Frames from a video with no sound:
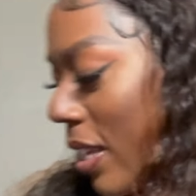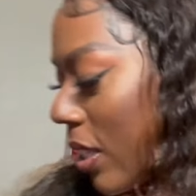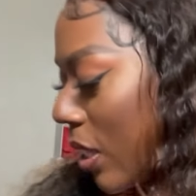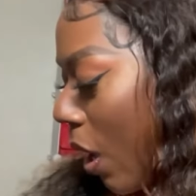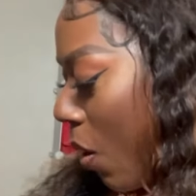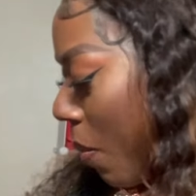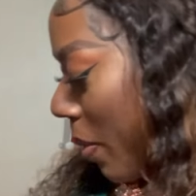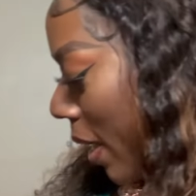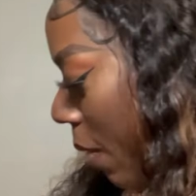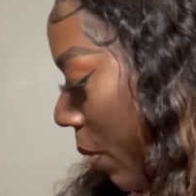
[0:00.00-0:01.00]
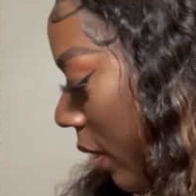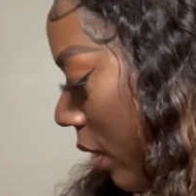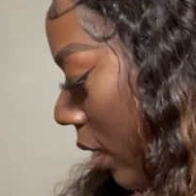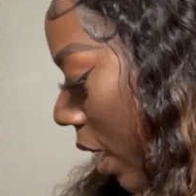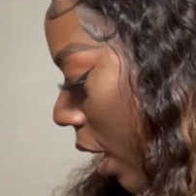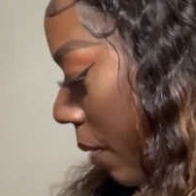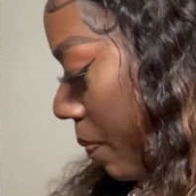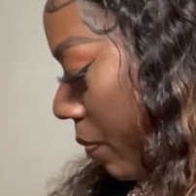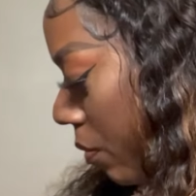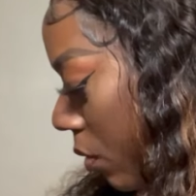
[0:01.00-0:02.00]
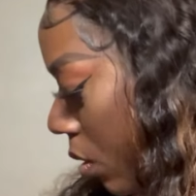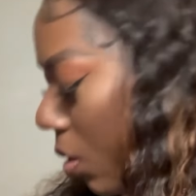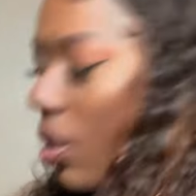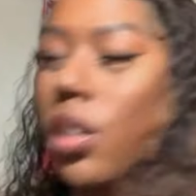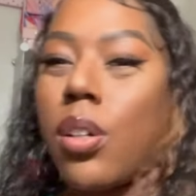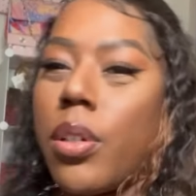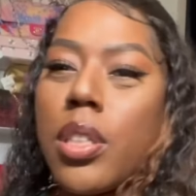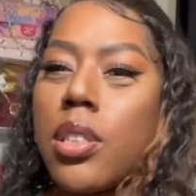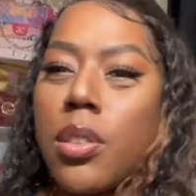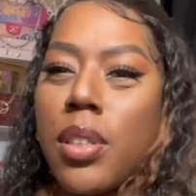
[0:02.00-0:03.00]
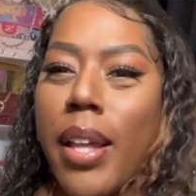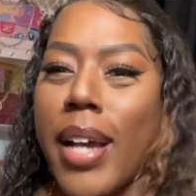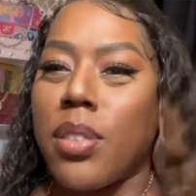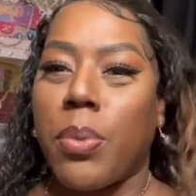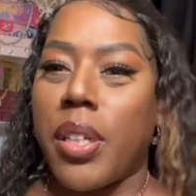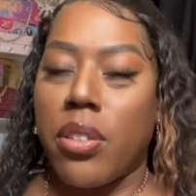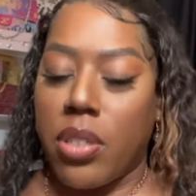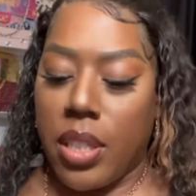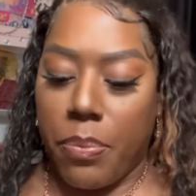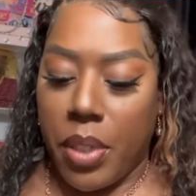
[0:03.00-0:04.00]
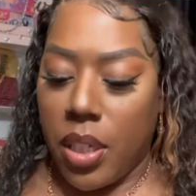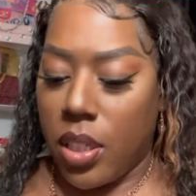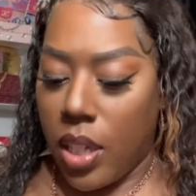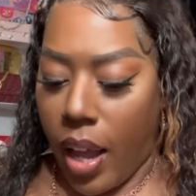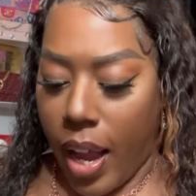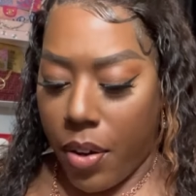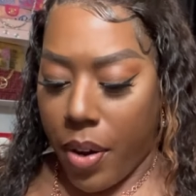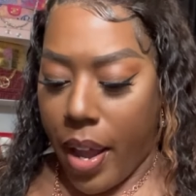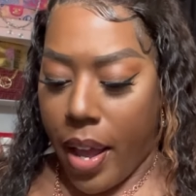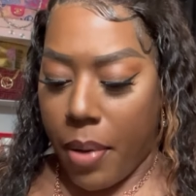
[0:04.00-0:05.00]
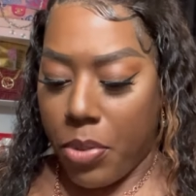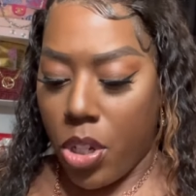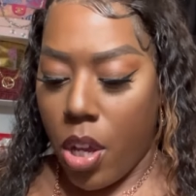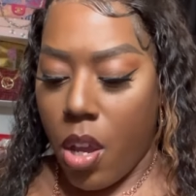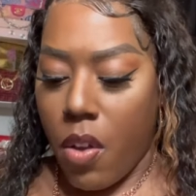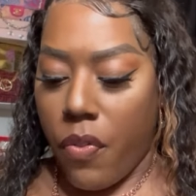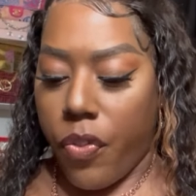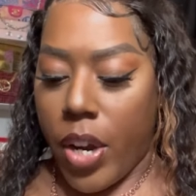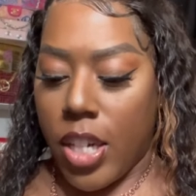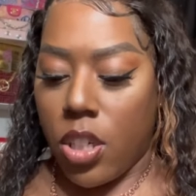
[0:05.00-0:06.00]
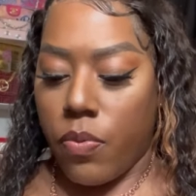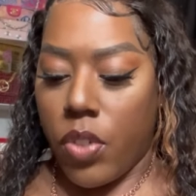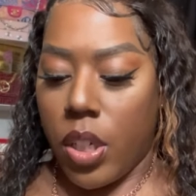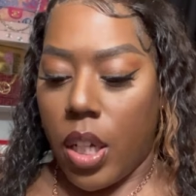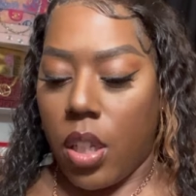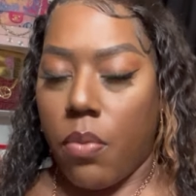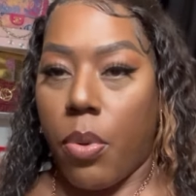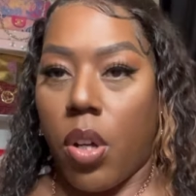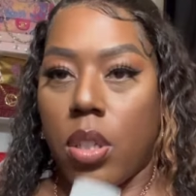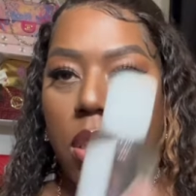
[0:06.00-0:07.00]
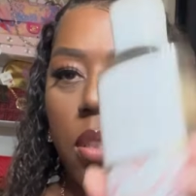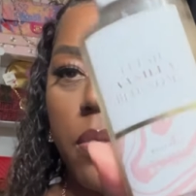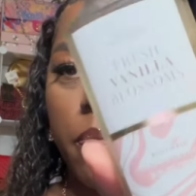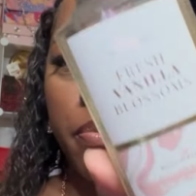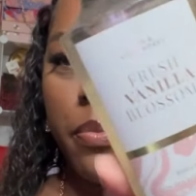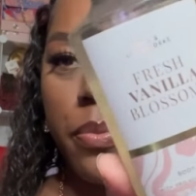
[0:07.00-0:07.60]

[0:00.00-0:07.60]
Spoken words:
So when I went today, this last week or something, I grabbed fresh vanilla balsam.